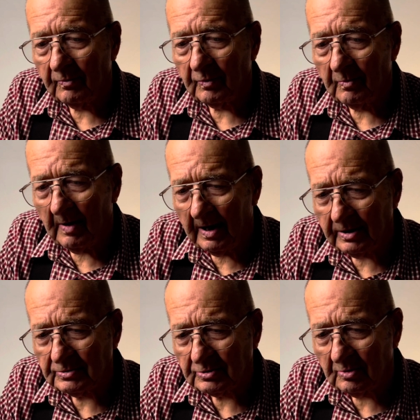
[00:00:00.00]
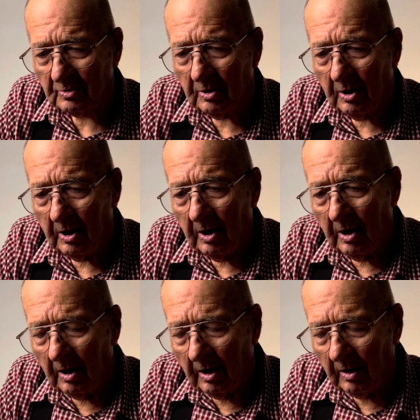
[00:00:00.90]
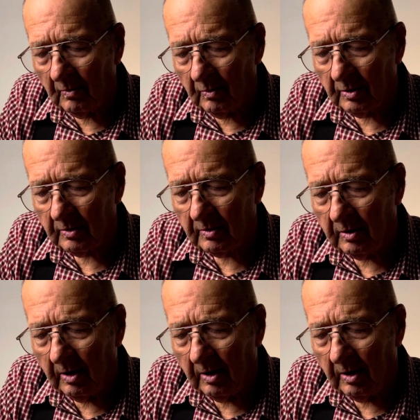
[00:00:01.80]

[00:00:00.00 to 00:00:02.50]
from high school, I worked